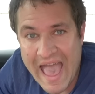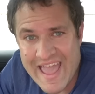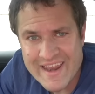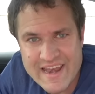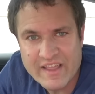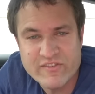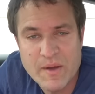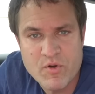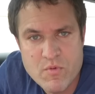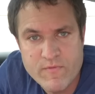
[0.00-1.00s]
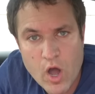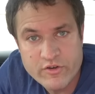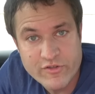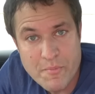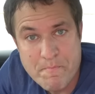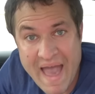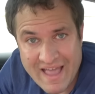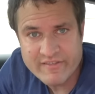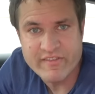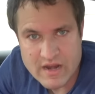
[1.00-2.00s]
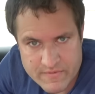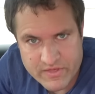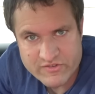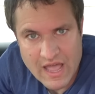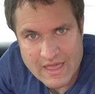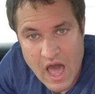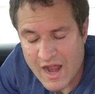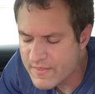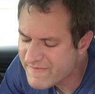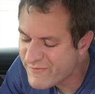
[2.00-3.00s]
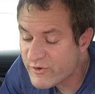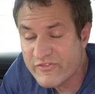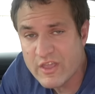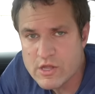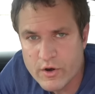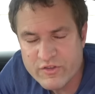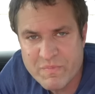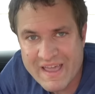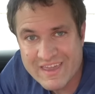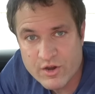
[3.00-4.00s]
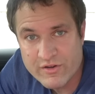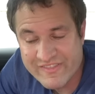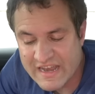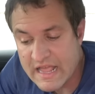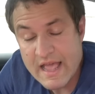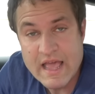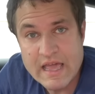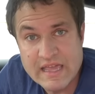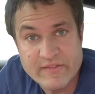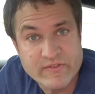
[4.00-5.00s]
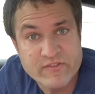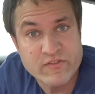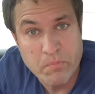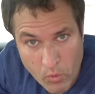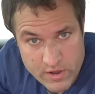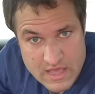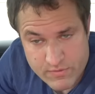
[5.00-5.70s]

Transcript: And next up, we move on to the back seat of the Taycan. And the first thing you notice back here is that it's sporty.